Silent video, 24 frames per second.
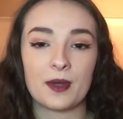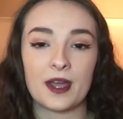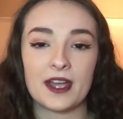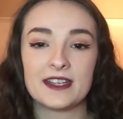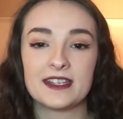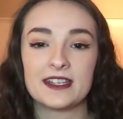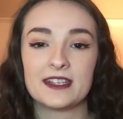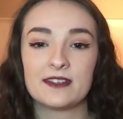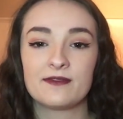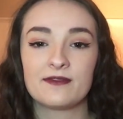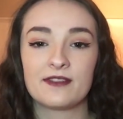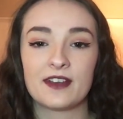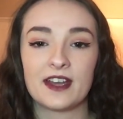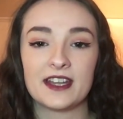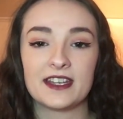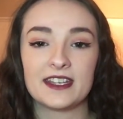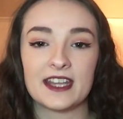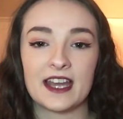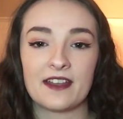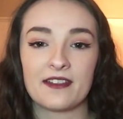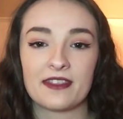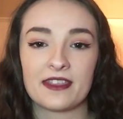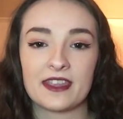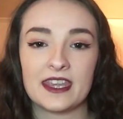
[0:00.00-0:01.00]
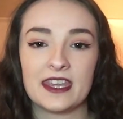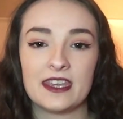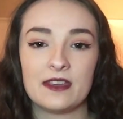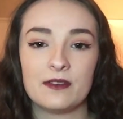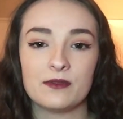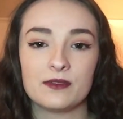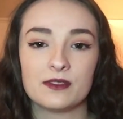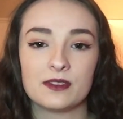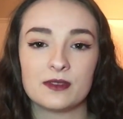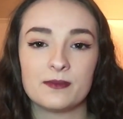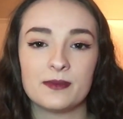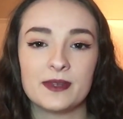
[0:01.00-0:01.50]
but I did find out that he
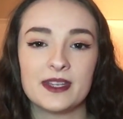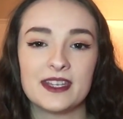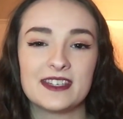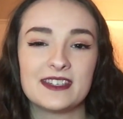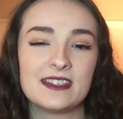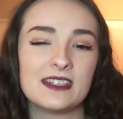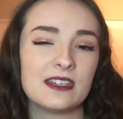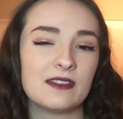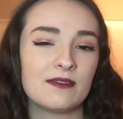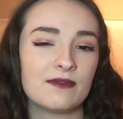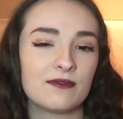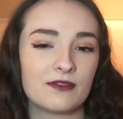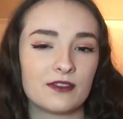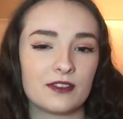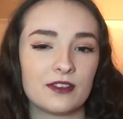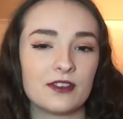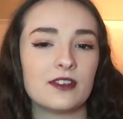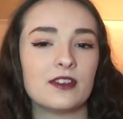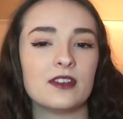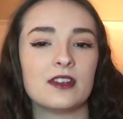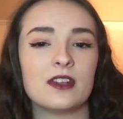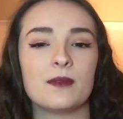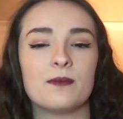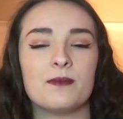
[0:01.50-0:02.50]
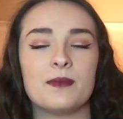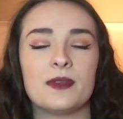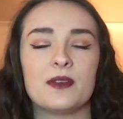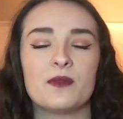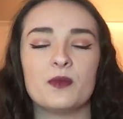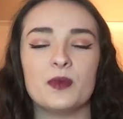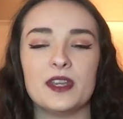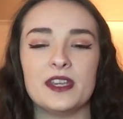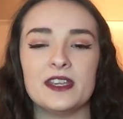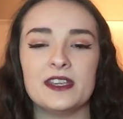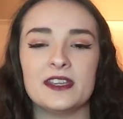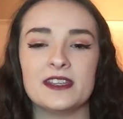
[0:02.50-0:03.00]
was a bit different, a bit
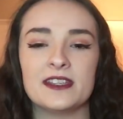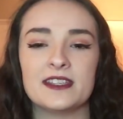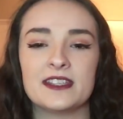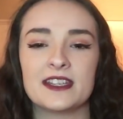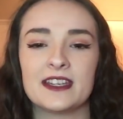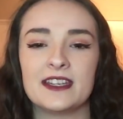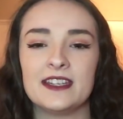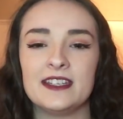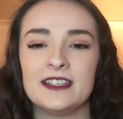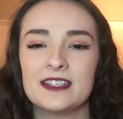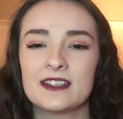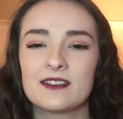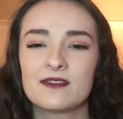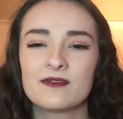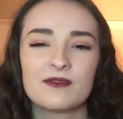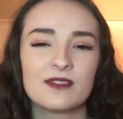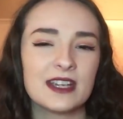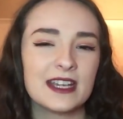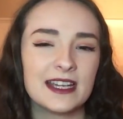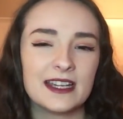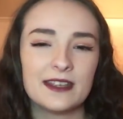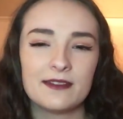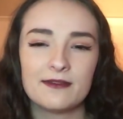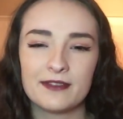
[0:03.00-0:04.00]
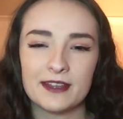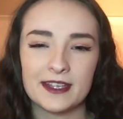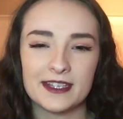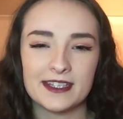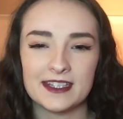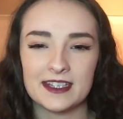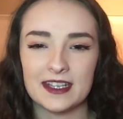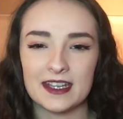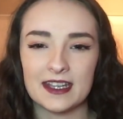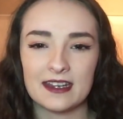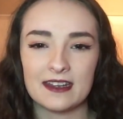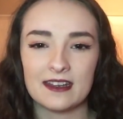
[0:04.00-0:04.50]
weird, and he didn't really
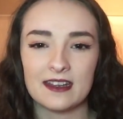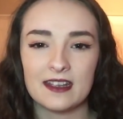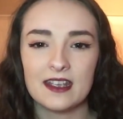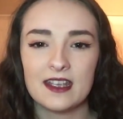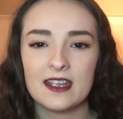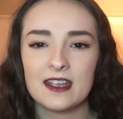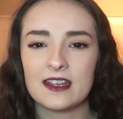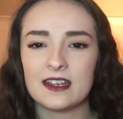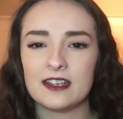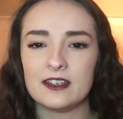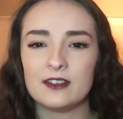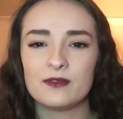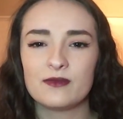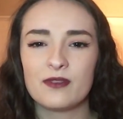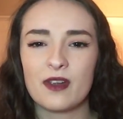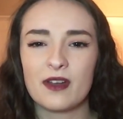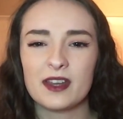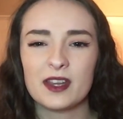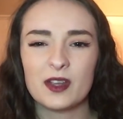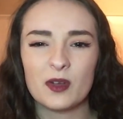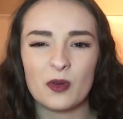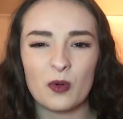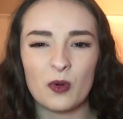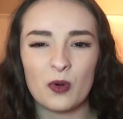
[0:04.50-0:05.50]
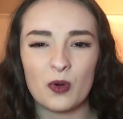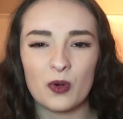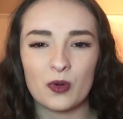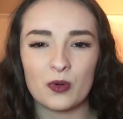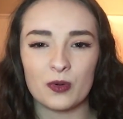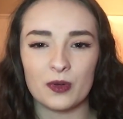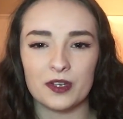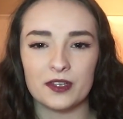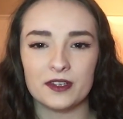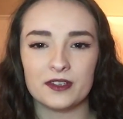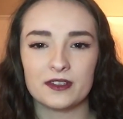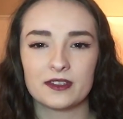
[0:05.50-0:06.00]
fit in, and he was very
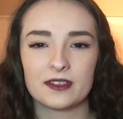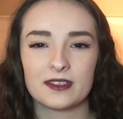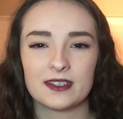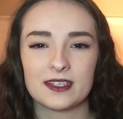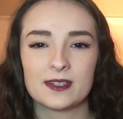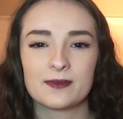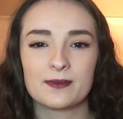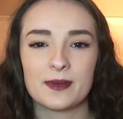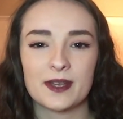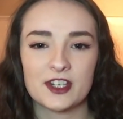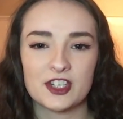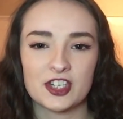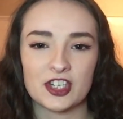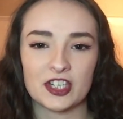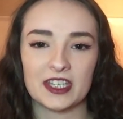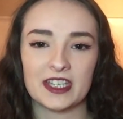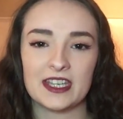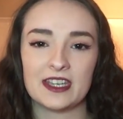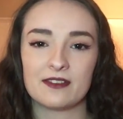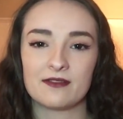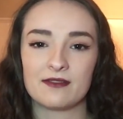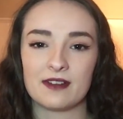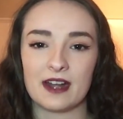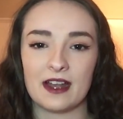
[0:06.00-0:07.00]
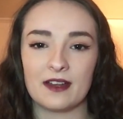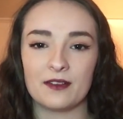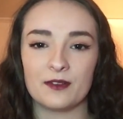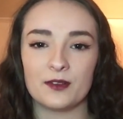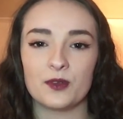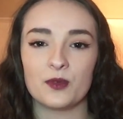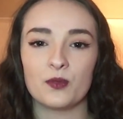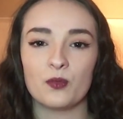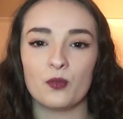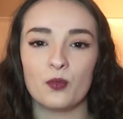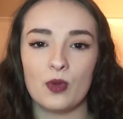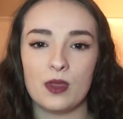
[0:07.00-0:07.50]
awkward, especially
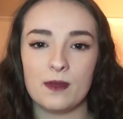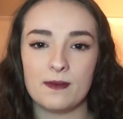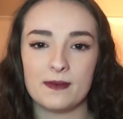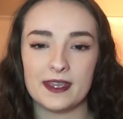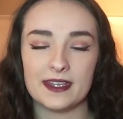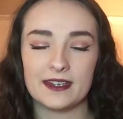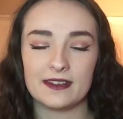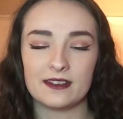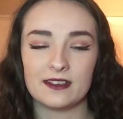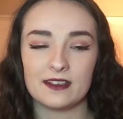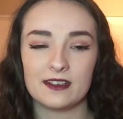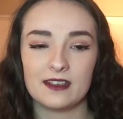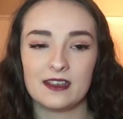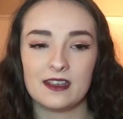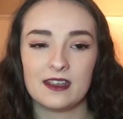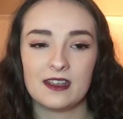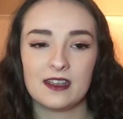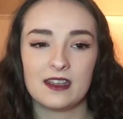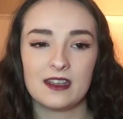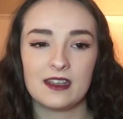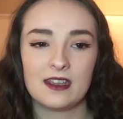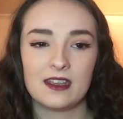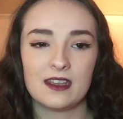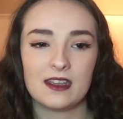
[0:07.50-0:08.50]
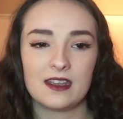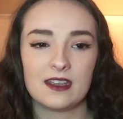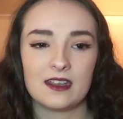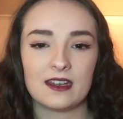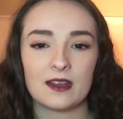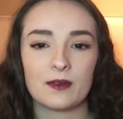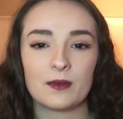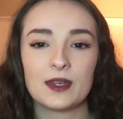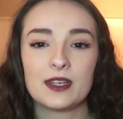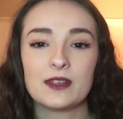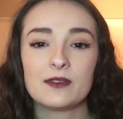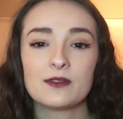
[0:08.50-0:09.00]
around women.
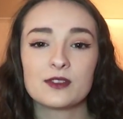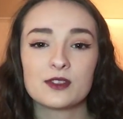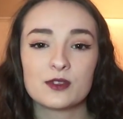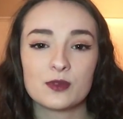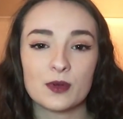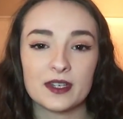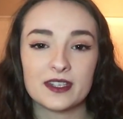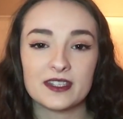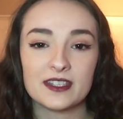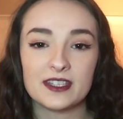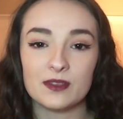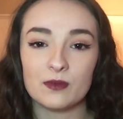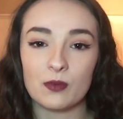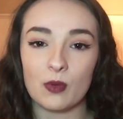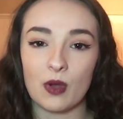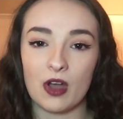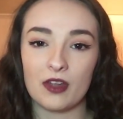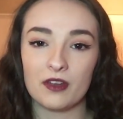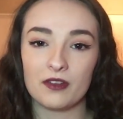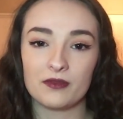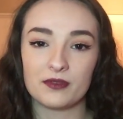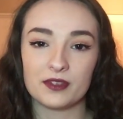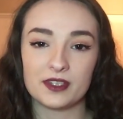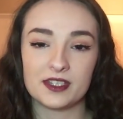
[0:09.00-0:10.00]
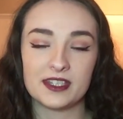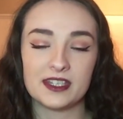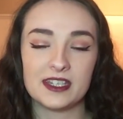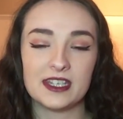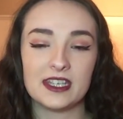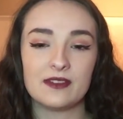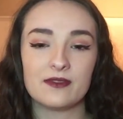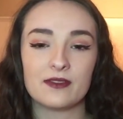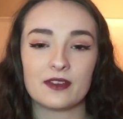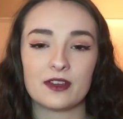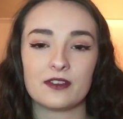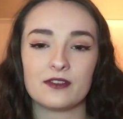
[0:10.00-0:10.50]
Now, when he was 21,
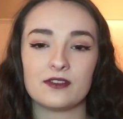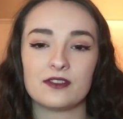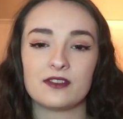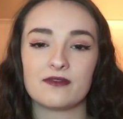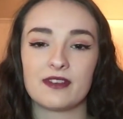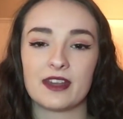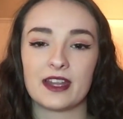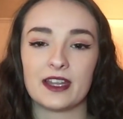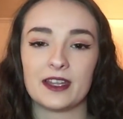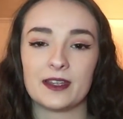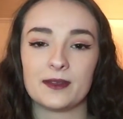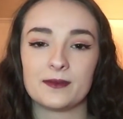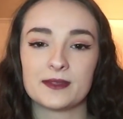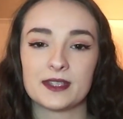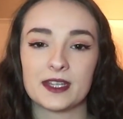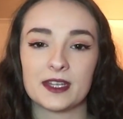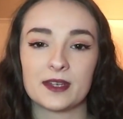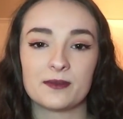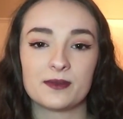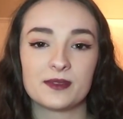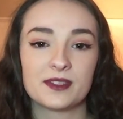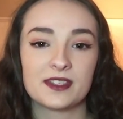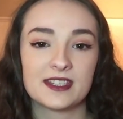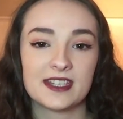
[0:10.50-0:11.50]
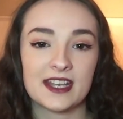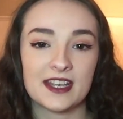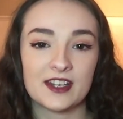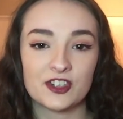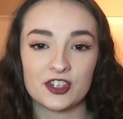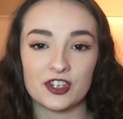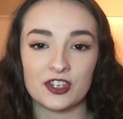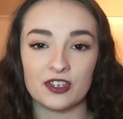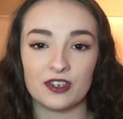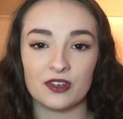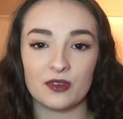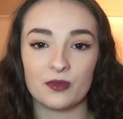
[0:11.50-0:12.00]
Restivo developed an
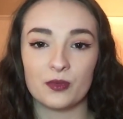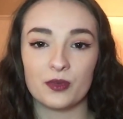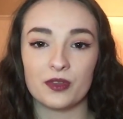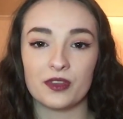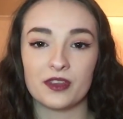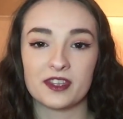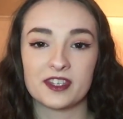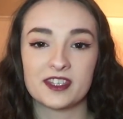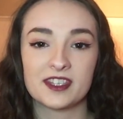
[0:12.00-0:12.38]
obsession with a